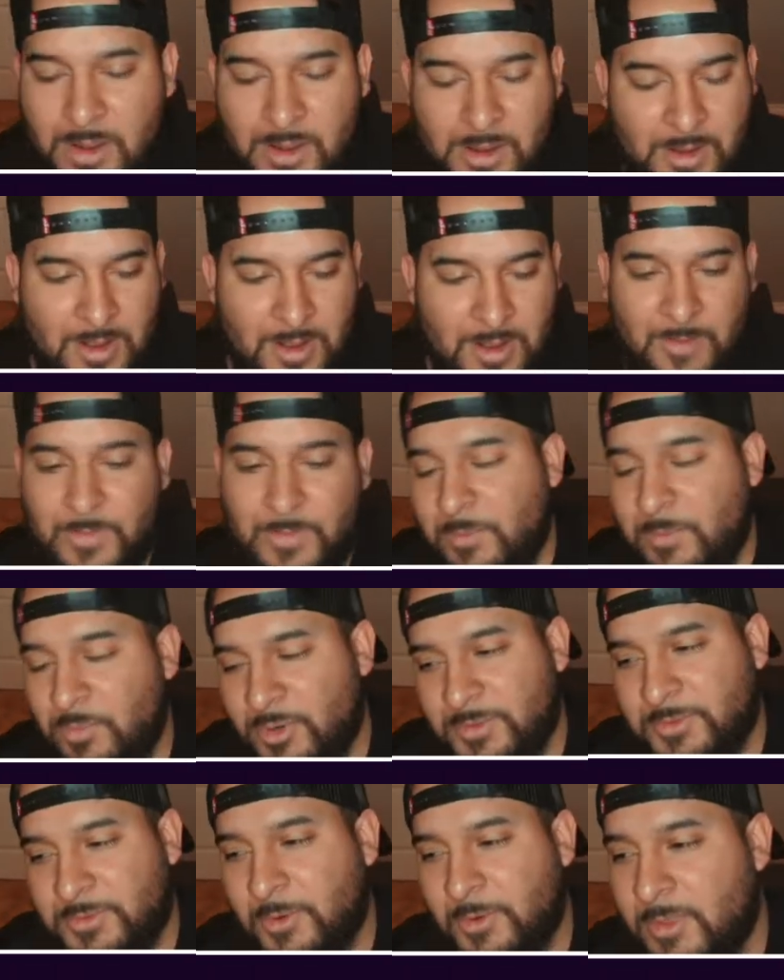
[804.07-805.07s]
I'm able
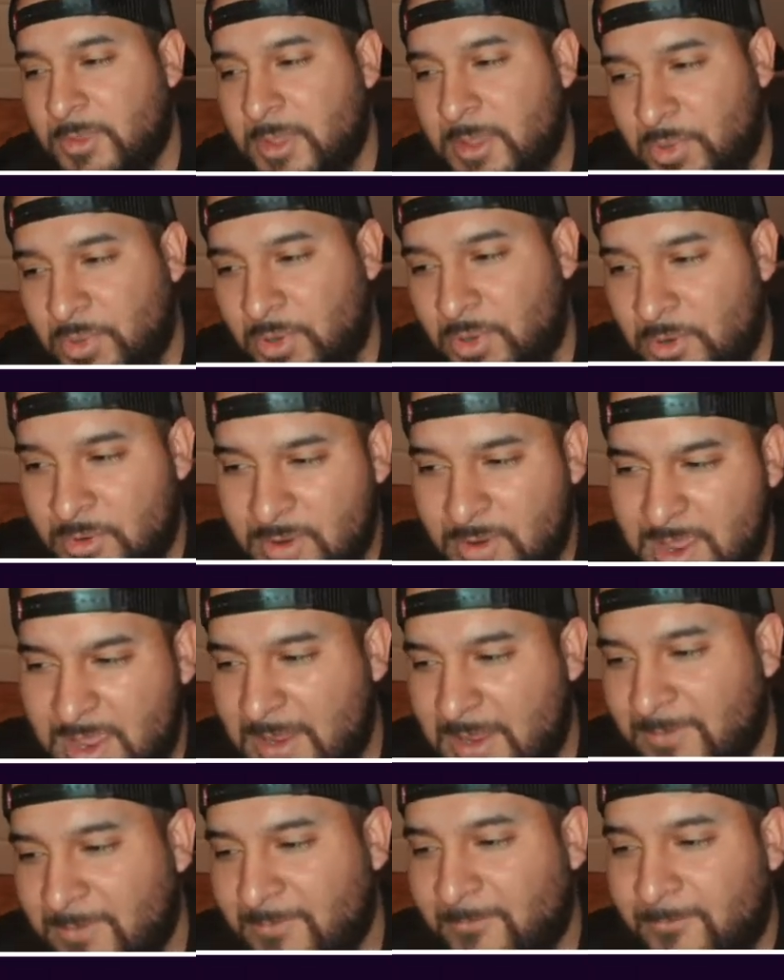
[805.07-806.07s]
to throw that ball
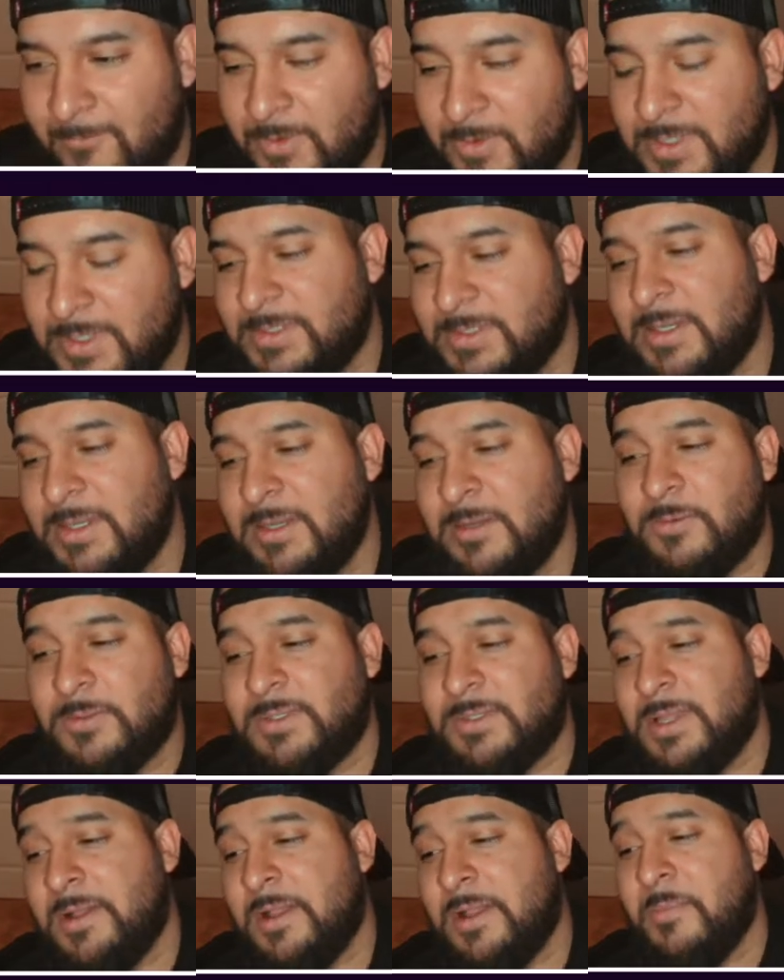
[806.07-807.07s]
every single
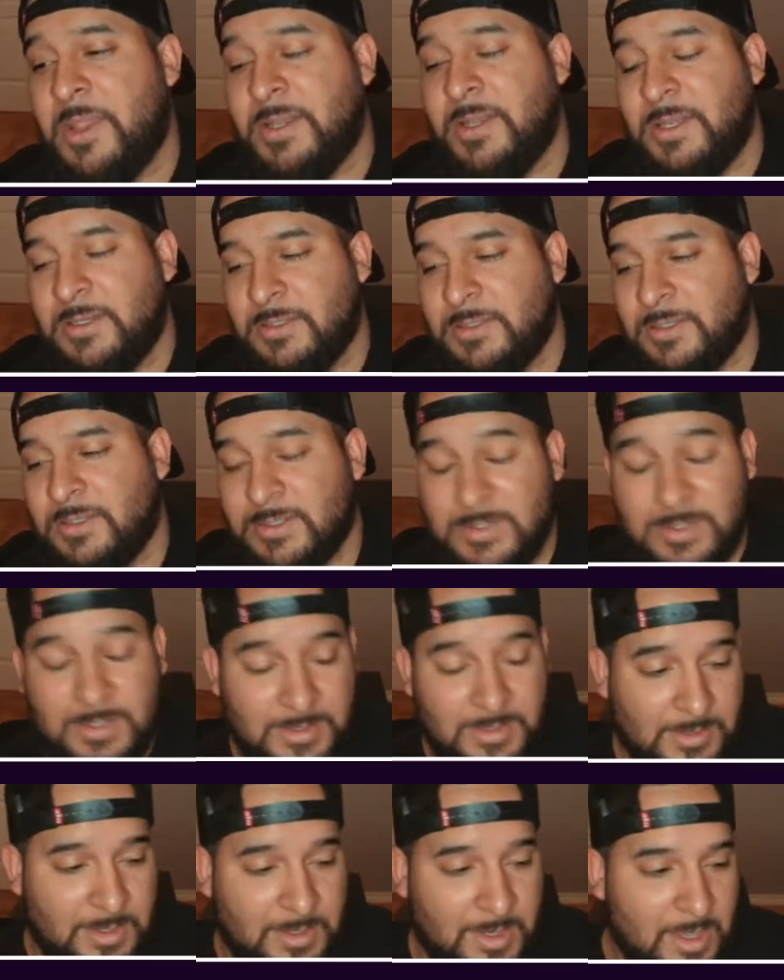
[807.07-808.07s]
time and it looks
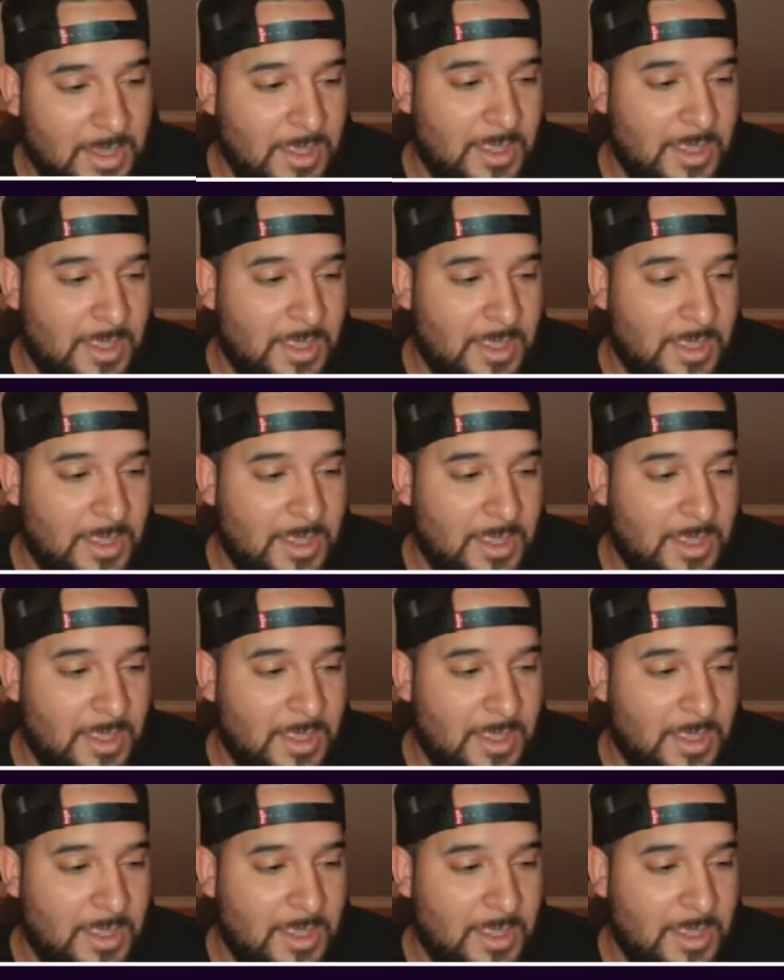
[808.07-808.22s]
good.